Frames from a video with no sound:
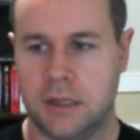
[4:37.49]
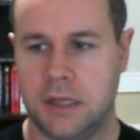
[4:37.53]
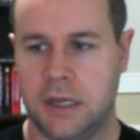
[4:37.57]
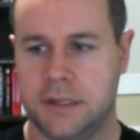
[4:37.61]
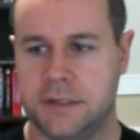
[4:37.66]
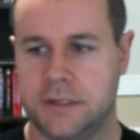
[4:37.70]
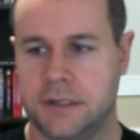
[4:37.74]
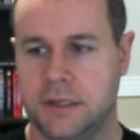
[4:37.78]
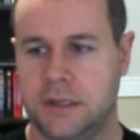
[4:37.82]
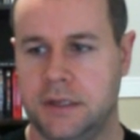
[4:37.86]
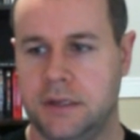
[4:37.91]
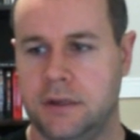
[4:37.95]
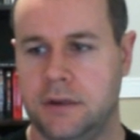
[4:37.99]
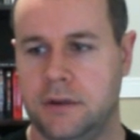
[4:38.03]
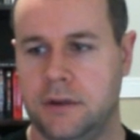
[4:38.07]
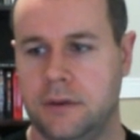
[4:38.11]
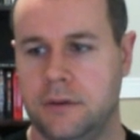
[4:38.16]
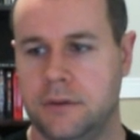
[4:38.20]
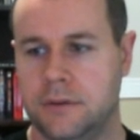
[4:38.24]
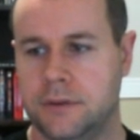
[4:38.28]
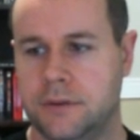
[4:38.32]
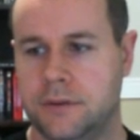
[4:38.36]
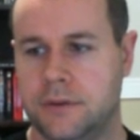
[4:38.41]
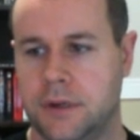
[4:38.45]
Last thing you need
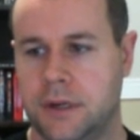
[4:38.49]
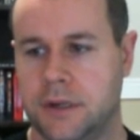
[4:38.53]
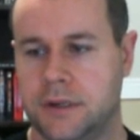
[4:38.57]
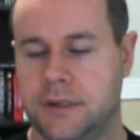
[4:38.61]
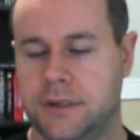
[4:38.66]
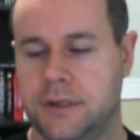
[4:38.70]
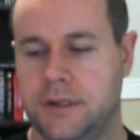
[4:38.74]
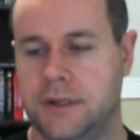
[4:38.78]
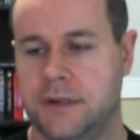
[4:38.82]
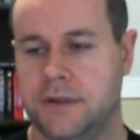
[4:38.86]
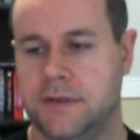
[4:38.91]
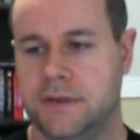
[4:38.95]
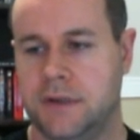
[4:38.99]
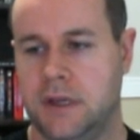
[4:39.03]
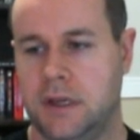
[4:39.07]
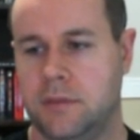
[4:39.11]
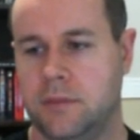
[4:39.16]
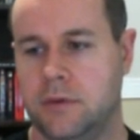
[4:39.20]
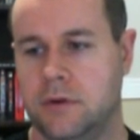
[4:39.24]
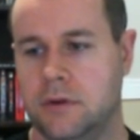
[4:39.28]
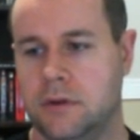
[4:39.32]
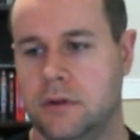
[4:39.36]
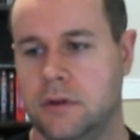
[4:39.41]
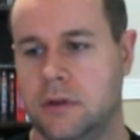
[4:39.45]
to do is Drush
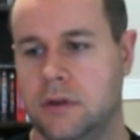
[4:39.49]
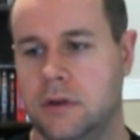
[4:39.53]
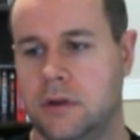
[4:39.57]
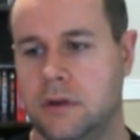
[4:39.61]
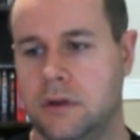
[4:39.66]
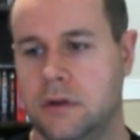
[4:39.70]
disable